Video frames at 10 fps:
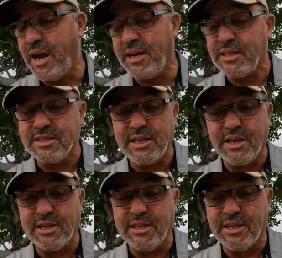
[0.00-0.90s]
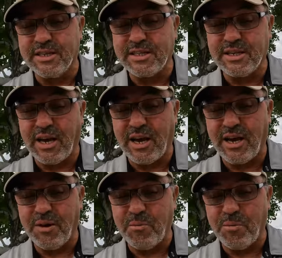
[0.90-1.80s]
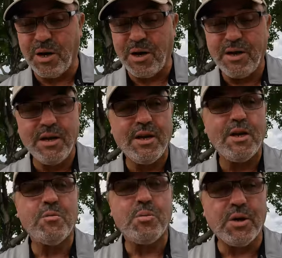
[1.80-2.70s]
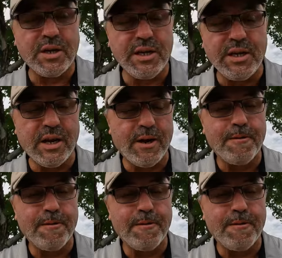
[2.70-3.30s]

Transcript: I can tell you this, I am pretty